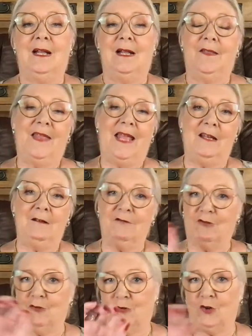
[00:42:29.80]
then
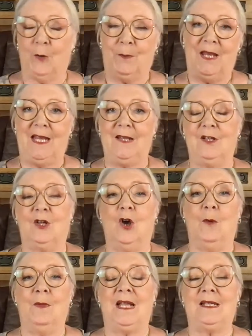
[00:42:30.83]
drop it in the
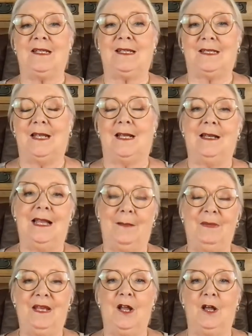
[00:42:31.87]
comments and let
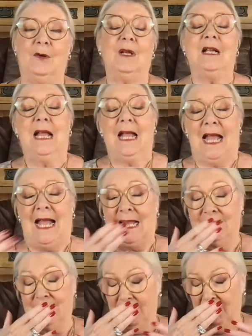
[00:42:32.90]
me know.
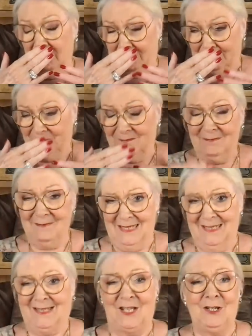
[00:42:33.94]
And,
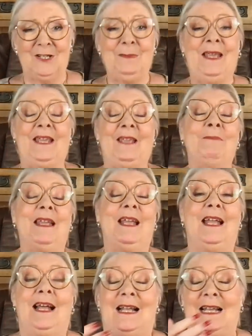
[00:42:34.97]
excuse me.
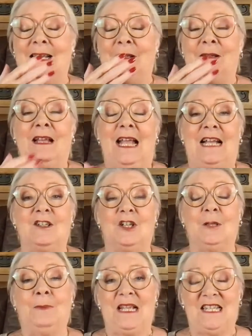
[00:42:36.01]
And to the
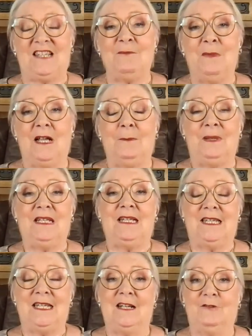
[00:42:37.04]
best of my
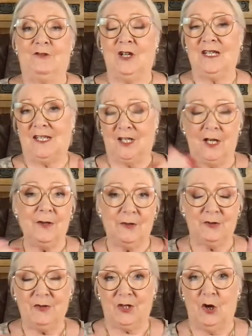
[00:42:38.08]
ability, I've tried to go
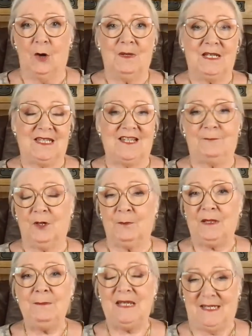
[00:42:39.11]
through the comments. I've
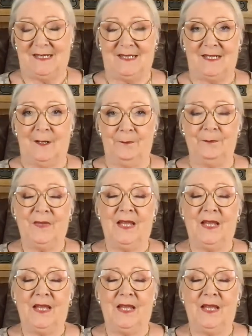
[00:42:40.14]
probably missed some